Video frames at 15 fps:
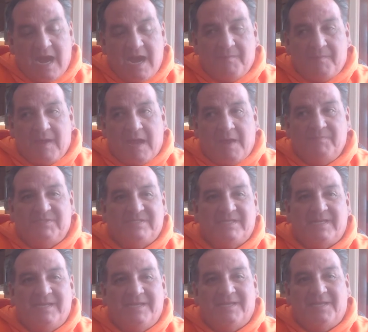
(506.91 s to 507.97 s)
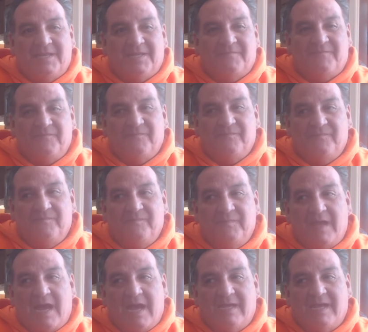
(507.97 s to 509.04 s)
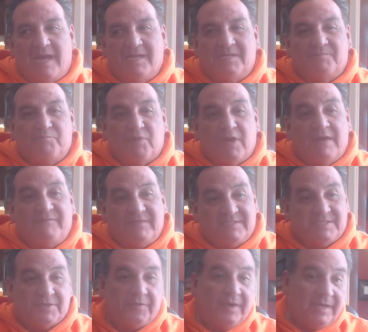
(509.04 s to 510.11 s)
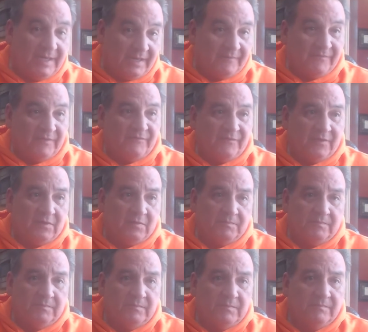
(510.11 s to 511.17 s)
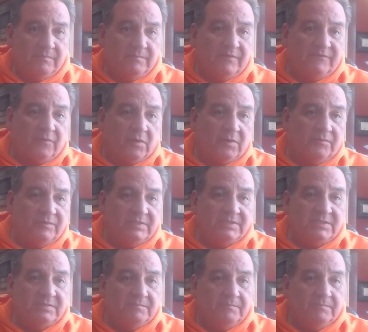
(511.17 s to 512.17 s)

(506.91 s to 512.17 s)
I'm sitting I got a private screening of the film before it was